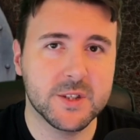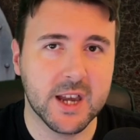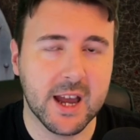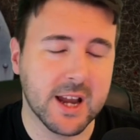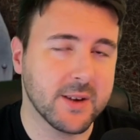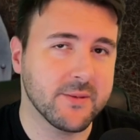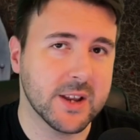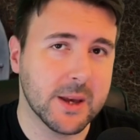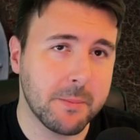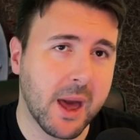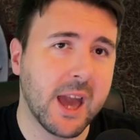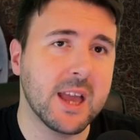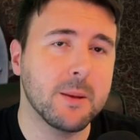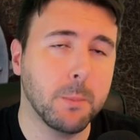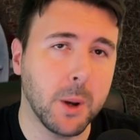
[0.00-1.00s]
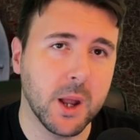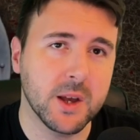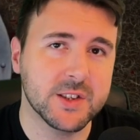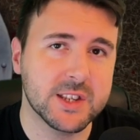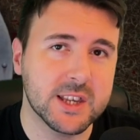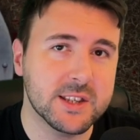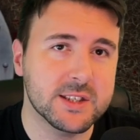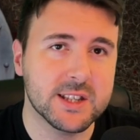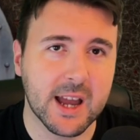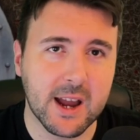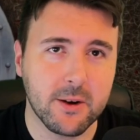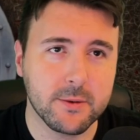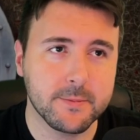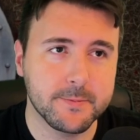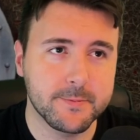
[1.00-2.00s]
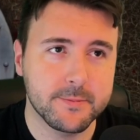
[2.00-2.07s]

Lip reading: to Hackflem, 8 plus, he's down.